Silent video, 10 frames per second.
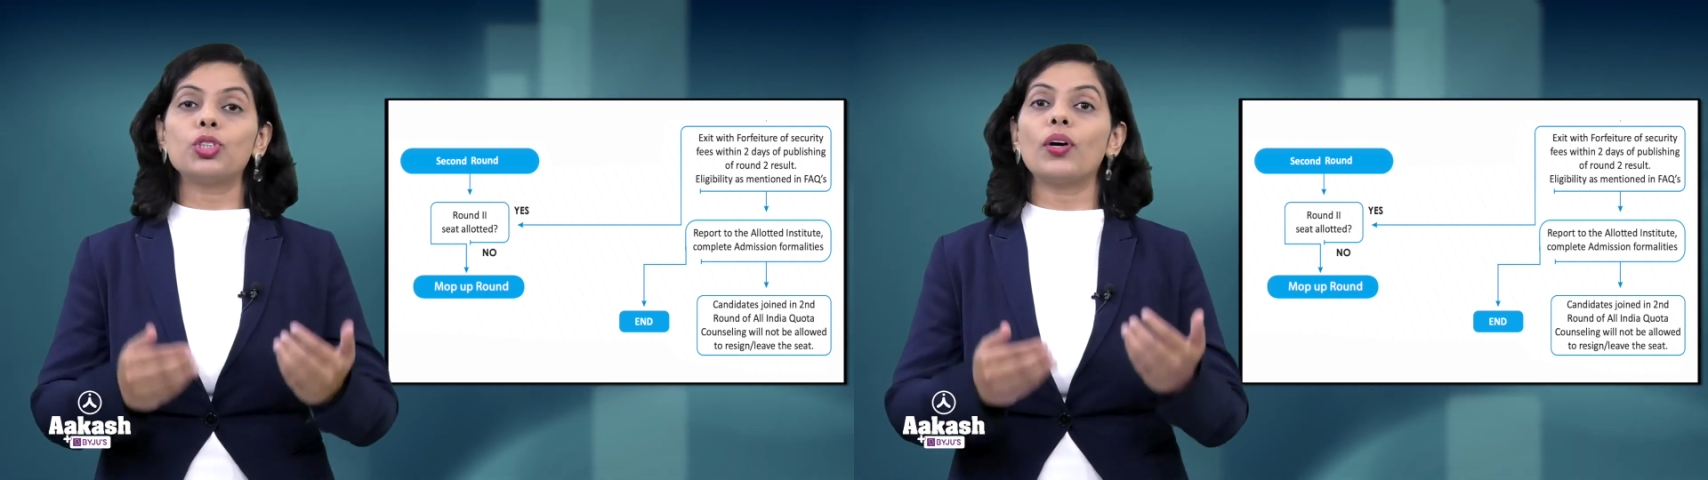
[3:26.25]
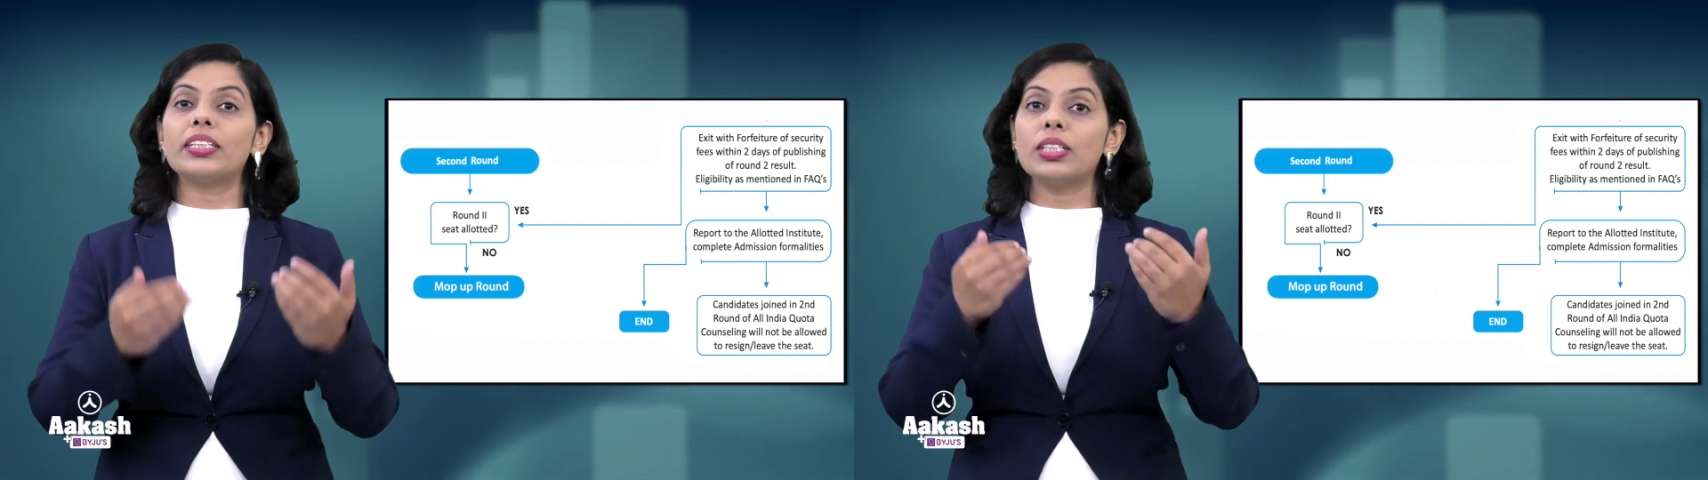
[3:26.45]

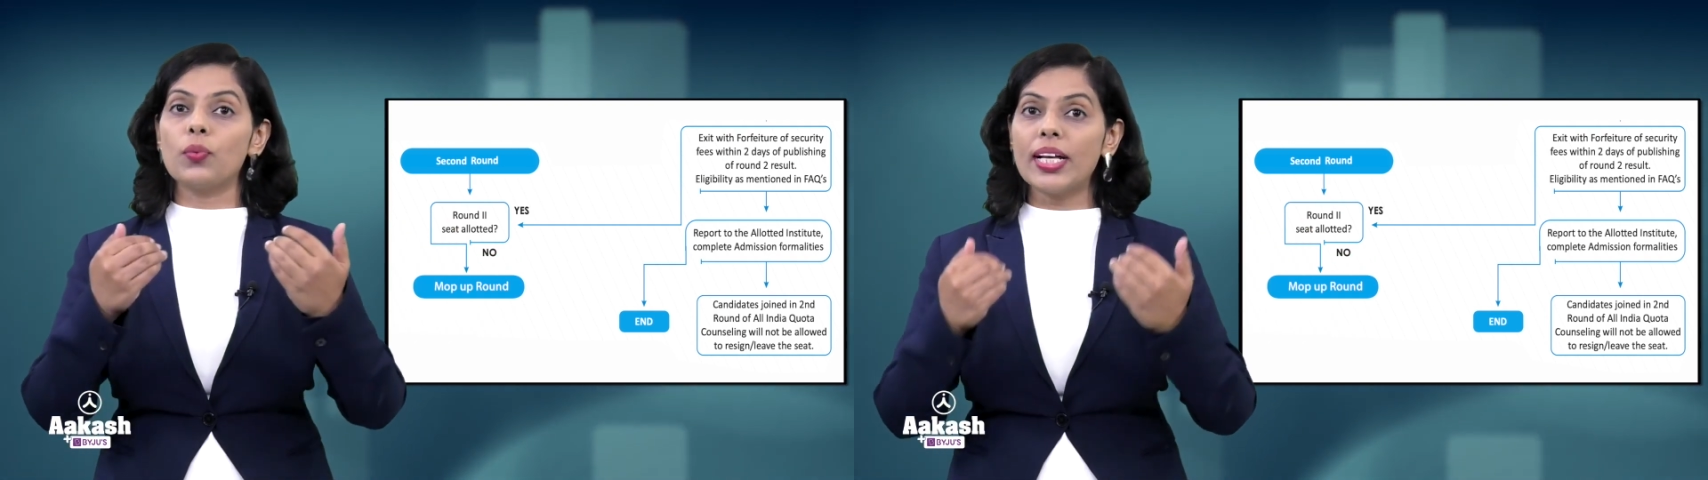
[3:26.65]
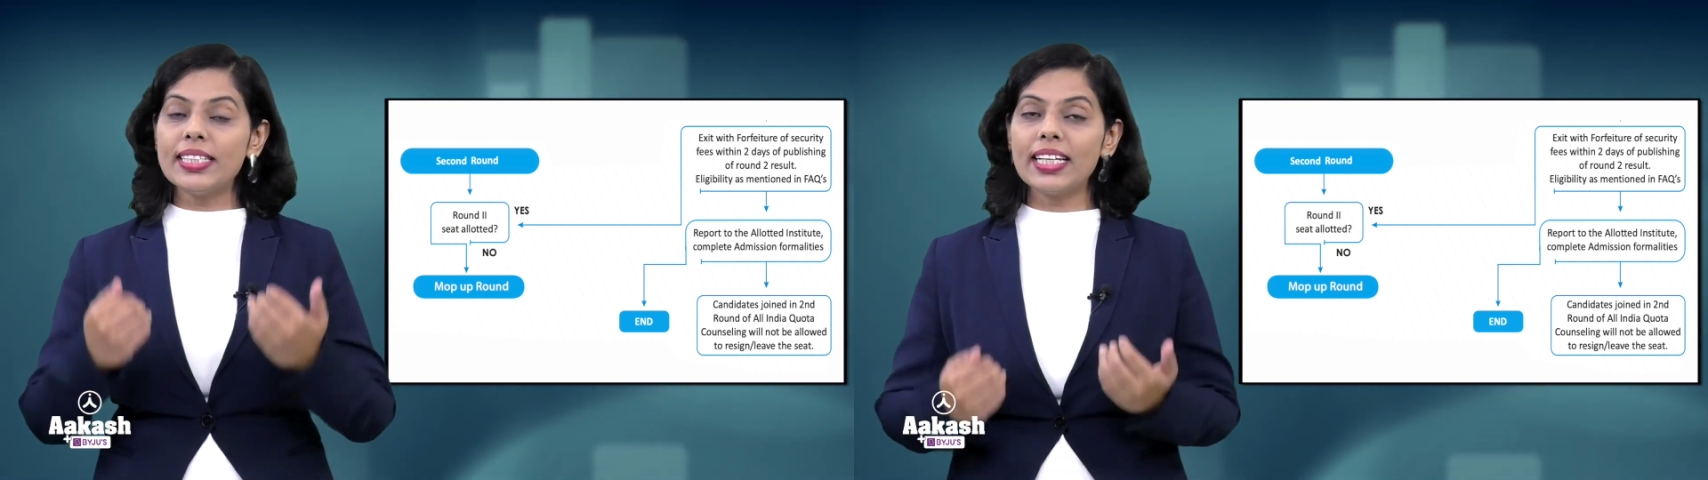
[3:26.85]
choices
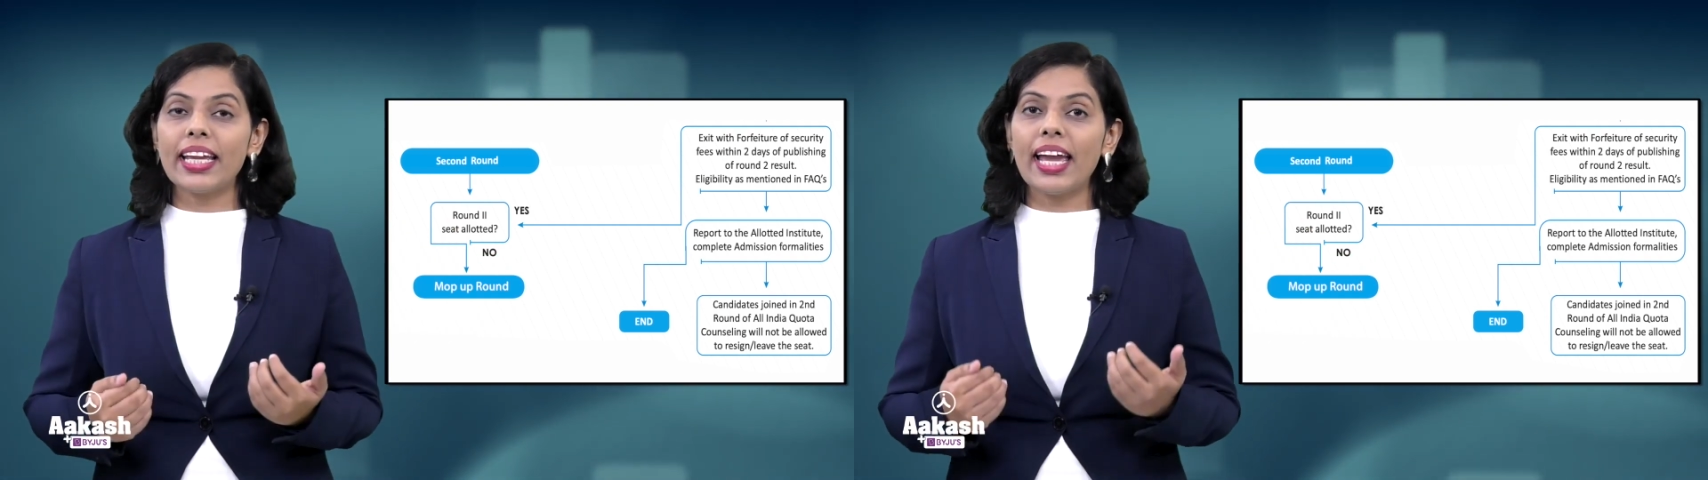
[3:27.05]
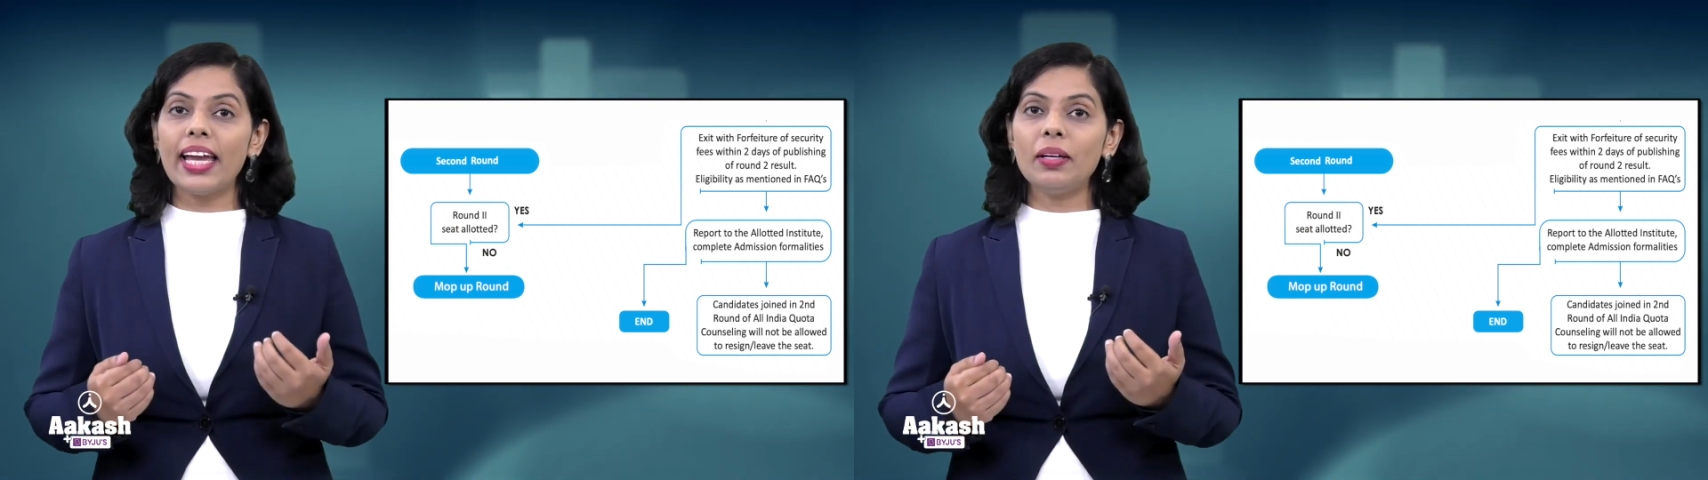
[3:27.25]
once
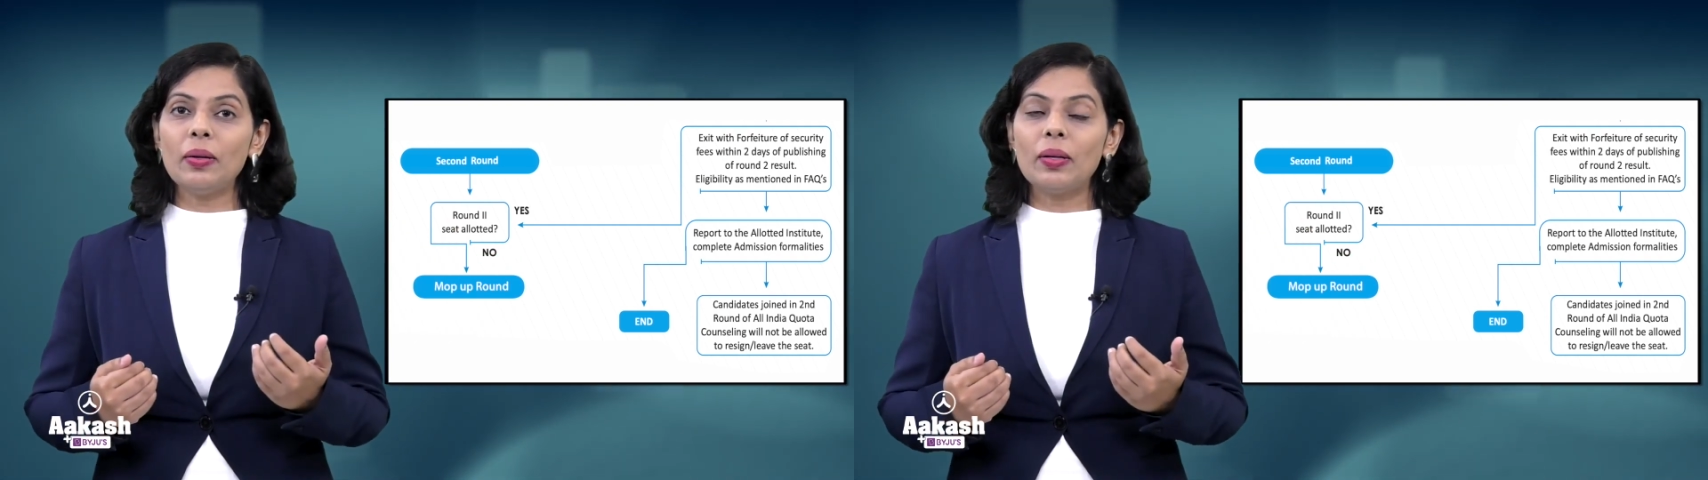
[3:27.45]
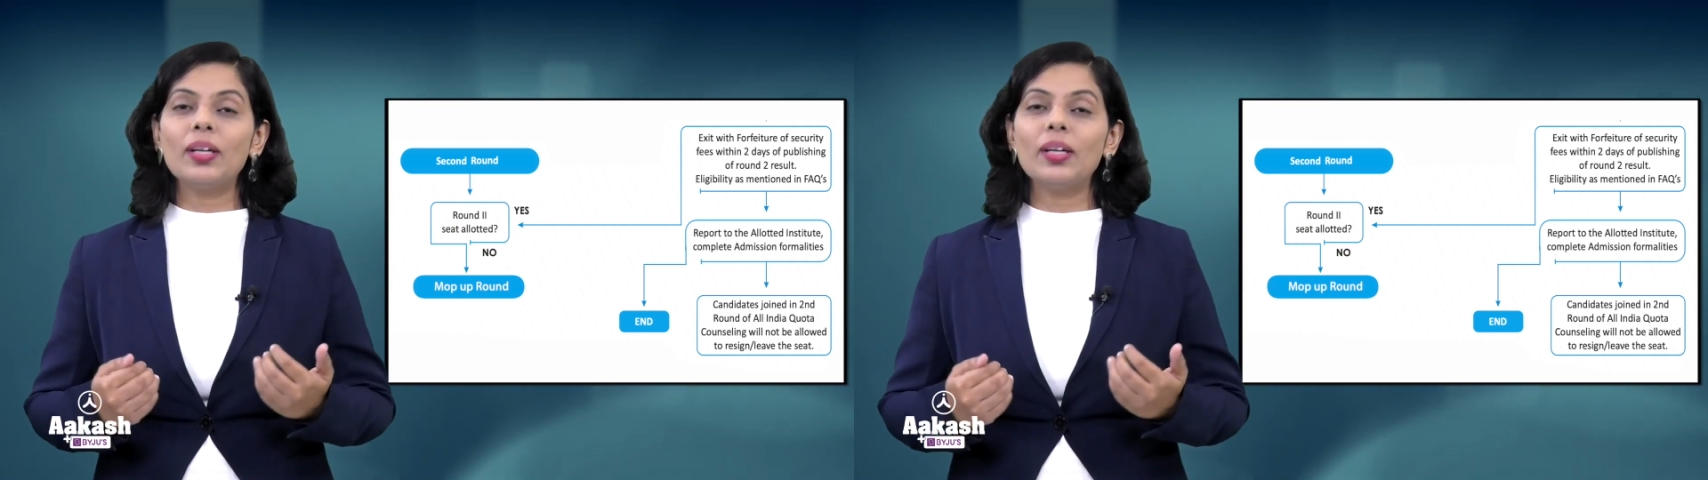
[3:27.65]
again.